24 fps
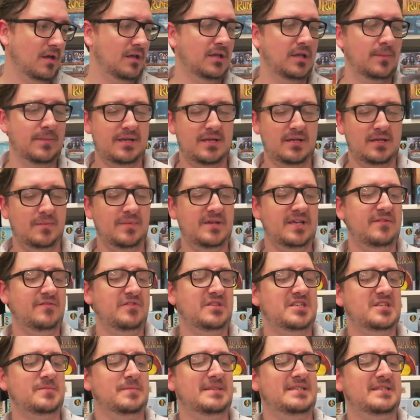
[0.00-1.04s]
Let me give you
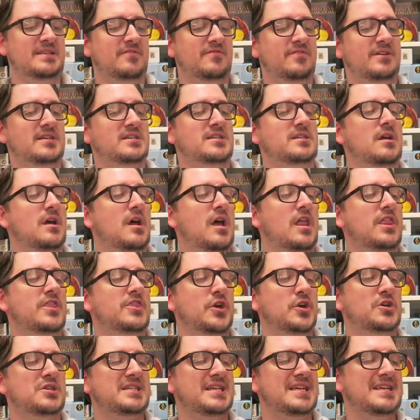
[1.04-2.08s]
the specifics.
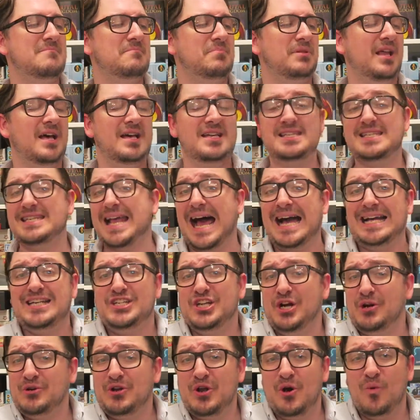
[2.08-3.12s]
13 plus, I
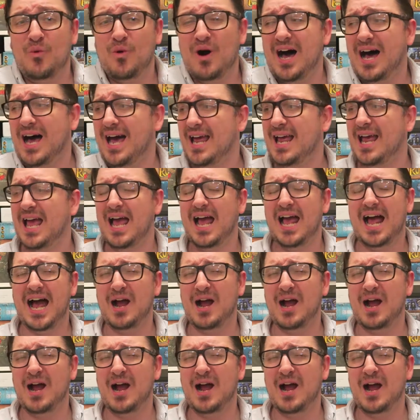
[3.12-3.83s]
don't know why.